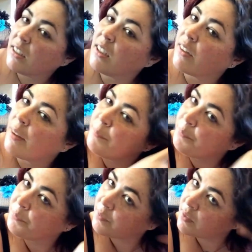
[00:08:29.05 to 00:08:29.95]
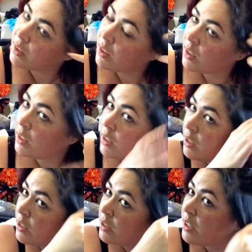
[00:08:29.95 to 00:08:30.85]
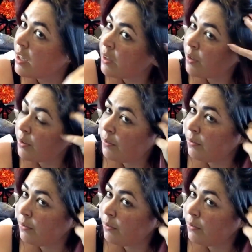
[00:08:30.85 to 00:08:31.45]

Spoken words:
Okay. So,